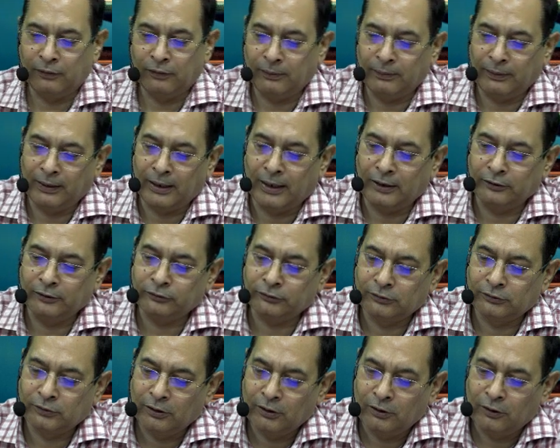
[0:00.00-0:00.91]
be asked
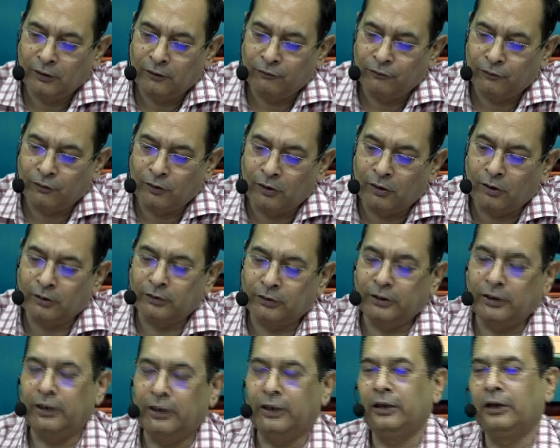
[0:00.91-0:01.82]
for
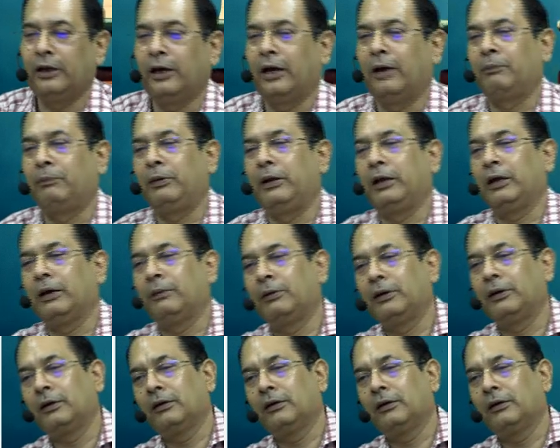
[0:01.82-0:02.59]
the applicable